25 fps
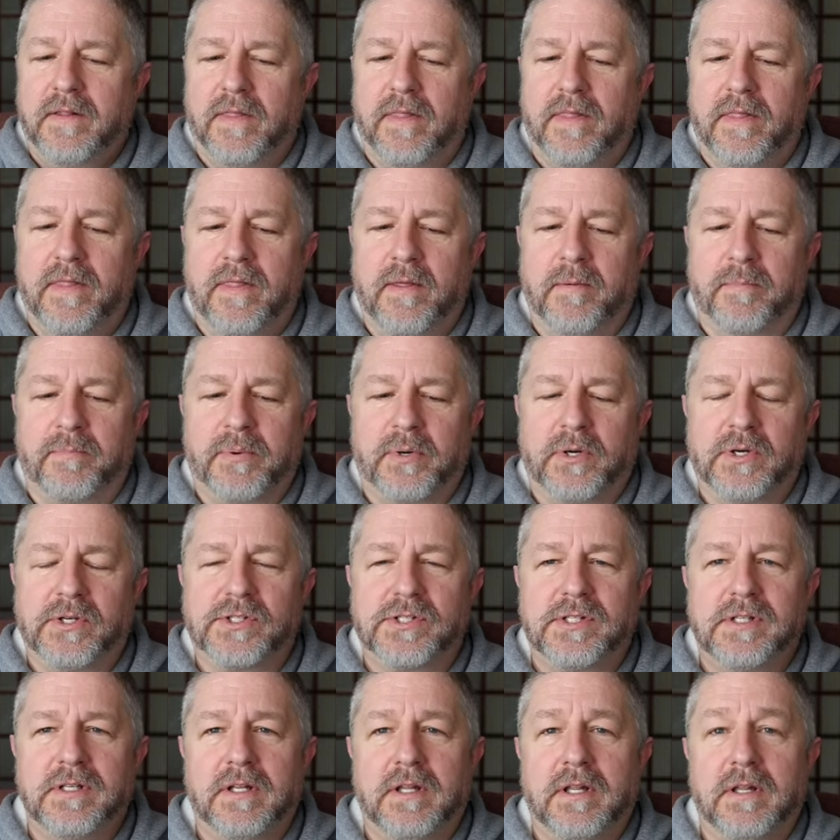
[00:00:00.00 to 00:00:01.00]
the
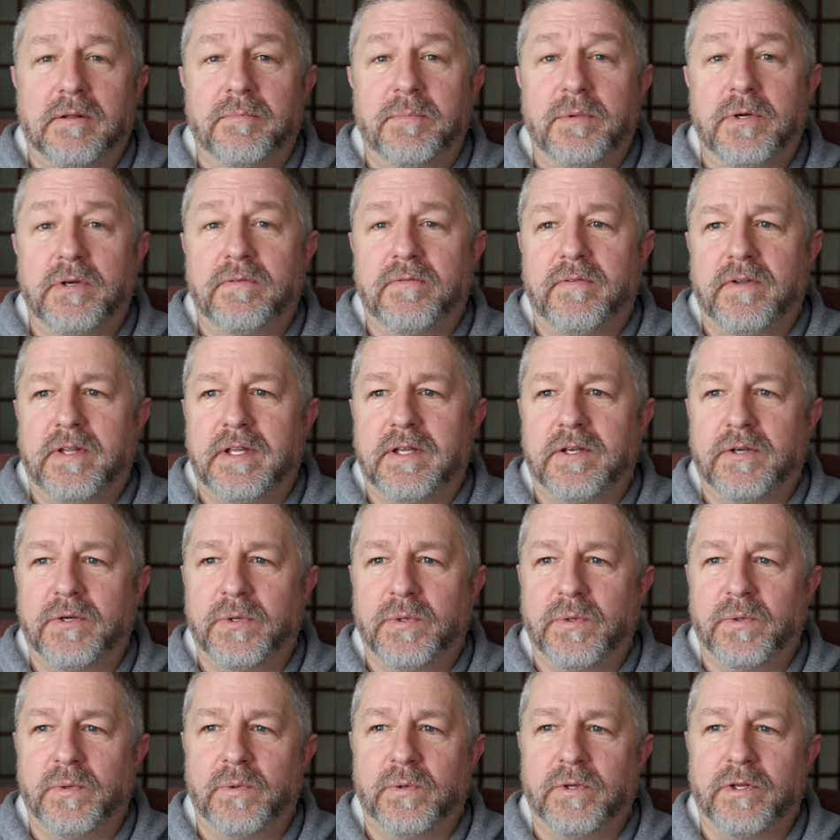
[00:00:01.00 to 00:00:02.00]
person in the movie
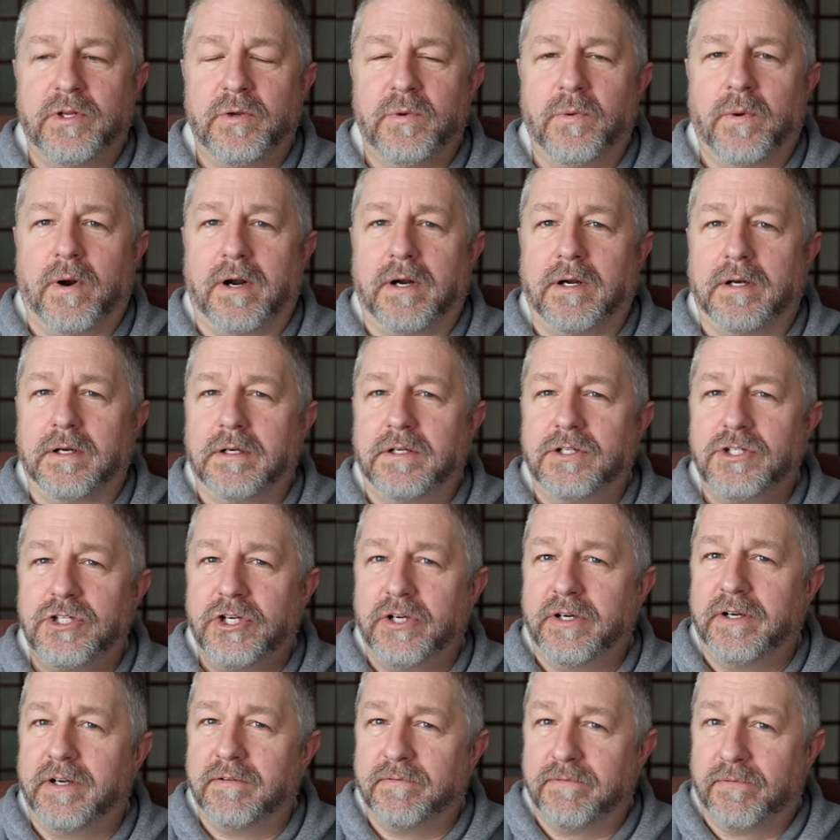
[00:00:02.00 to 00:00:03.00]
who you are
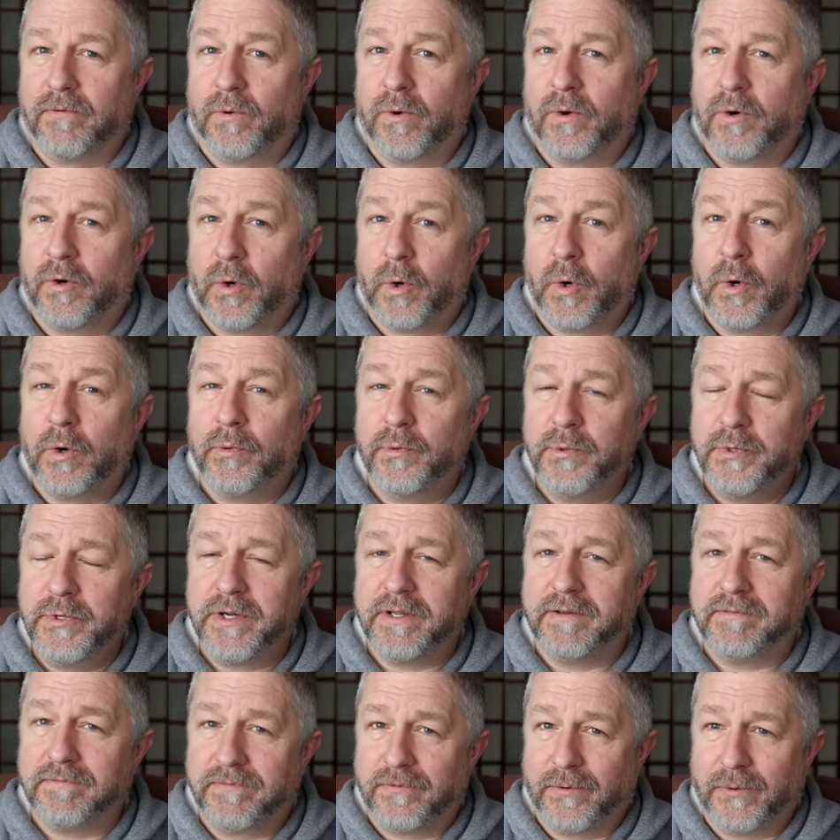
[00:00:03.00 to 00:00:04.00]
cheering for or
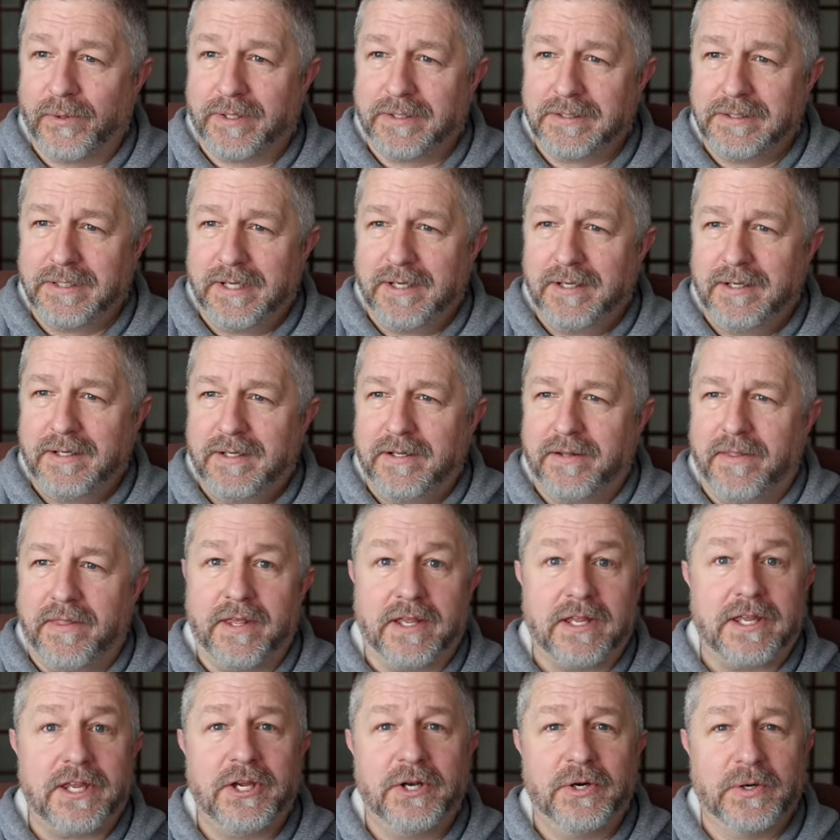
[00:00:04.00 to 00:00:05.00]
rooting for, the
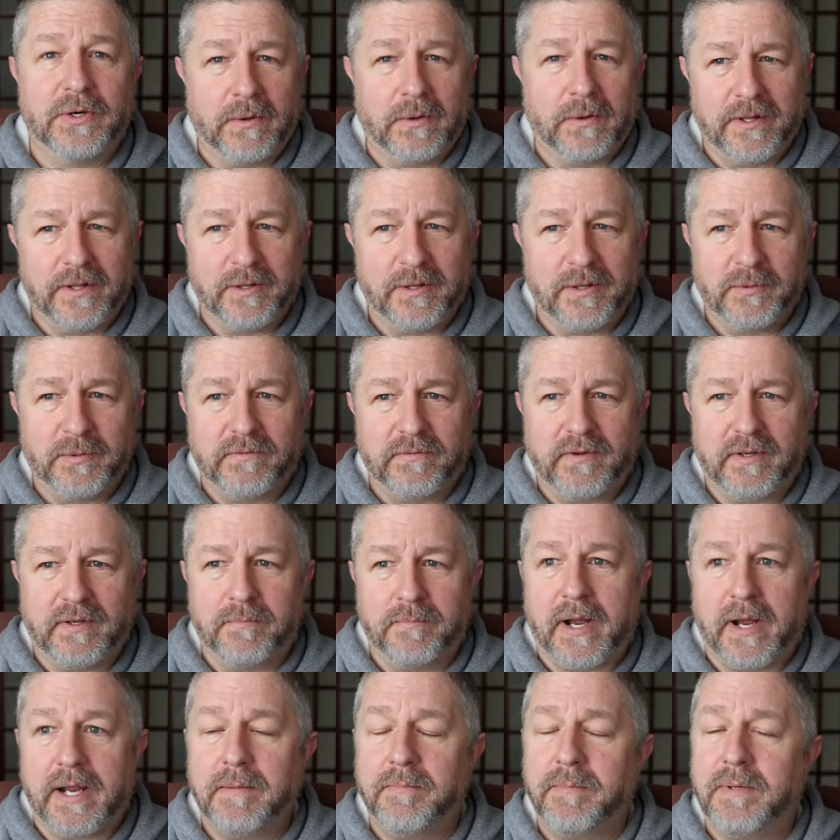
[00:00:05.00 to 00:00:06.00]
hero in the movie,
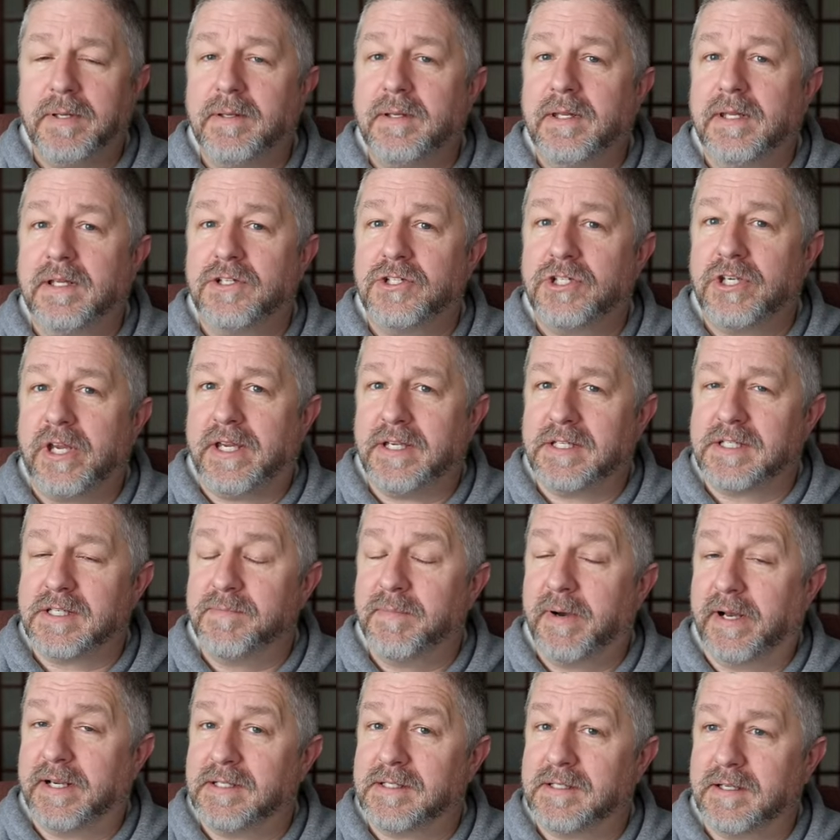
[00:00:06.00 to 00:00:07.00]
might be chased
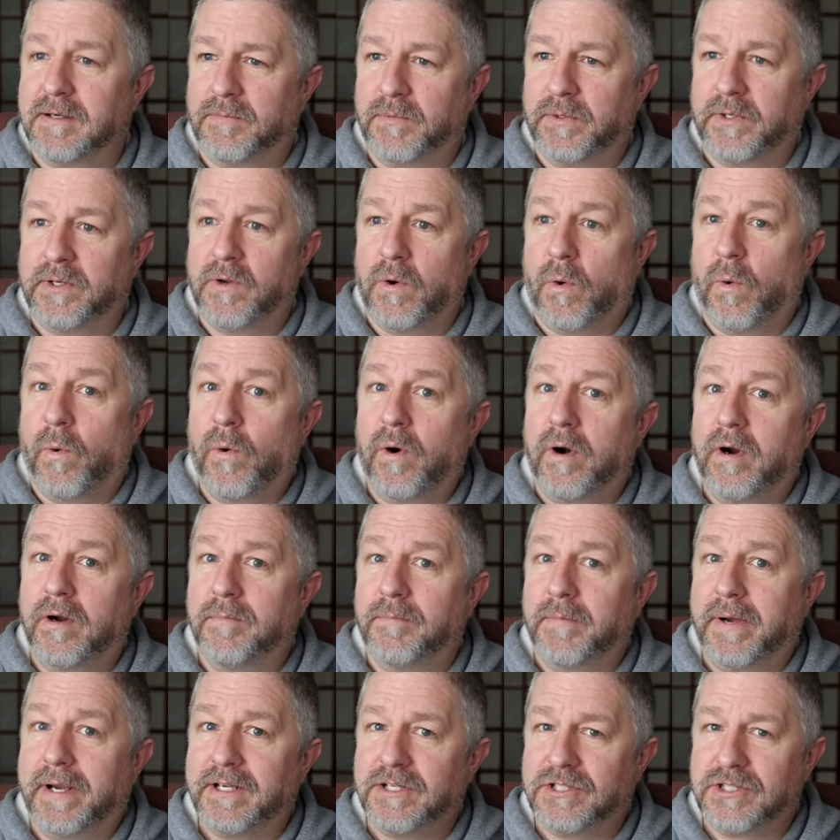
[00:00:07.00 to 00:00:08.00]
by someone or
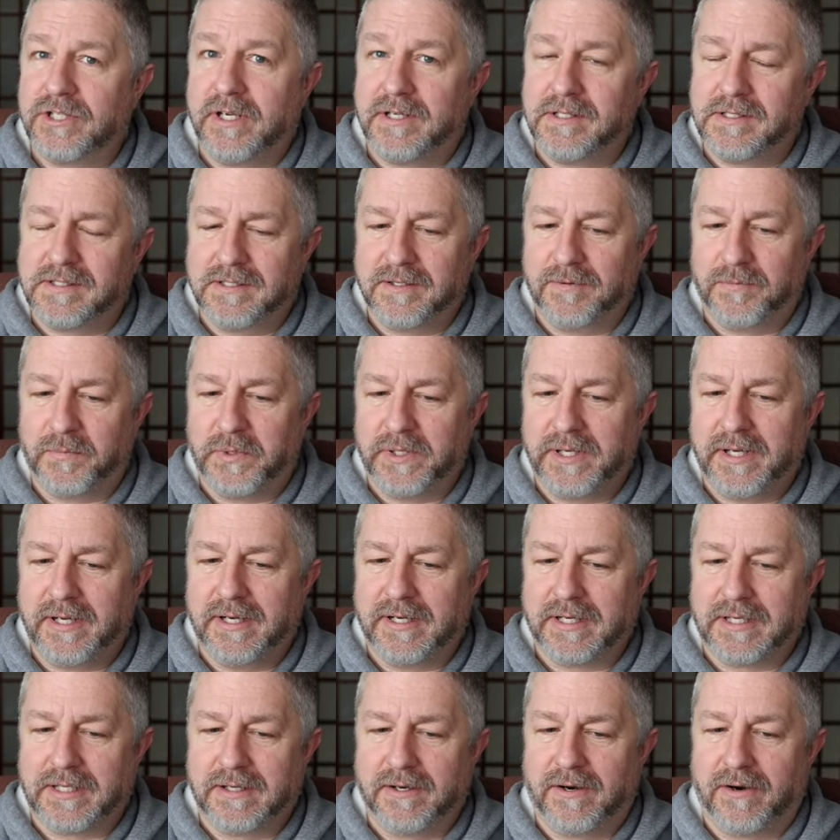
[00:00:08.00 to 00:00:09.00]
might chase someone in
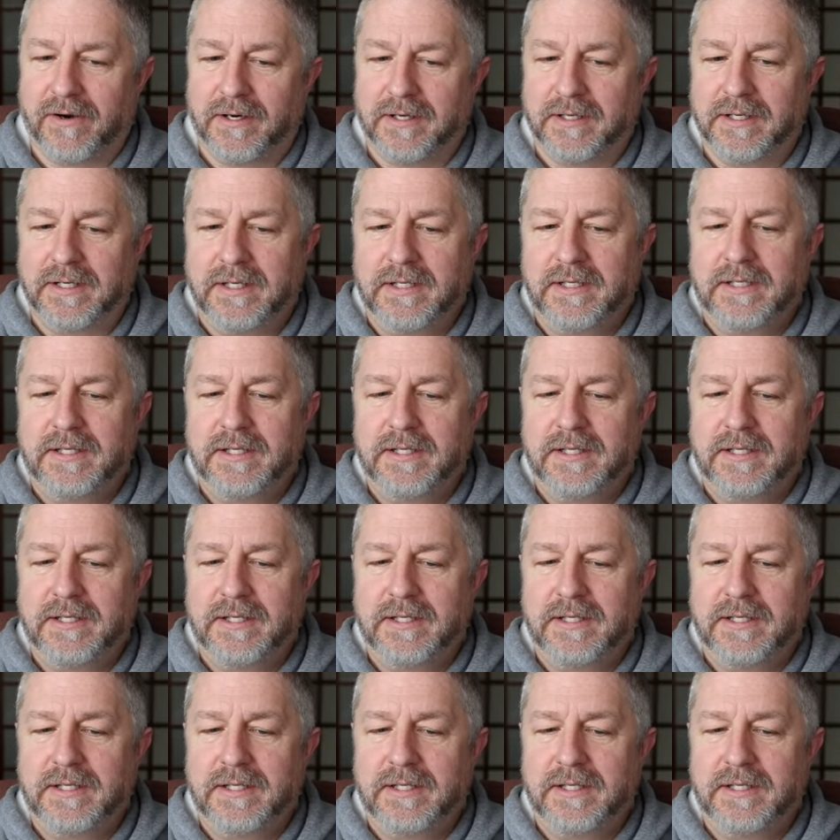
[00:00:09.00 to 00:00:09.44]
a car.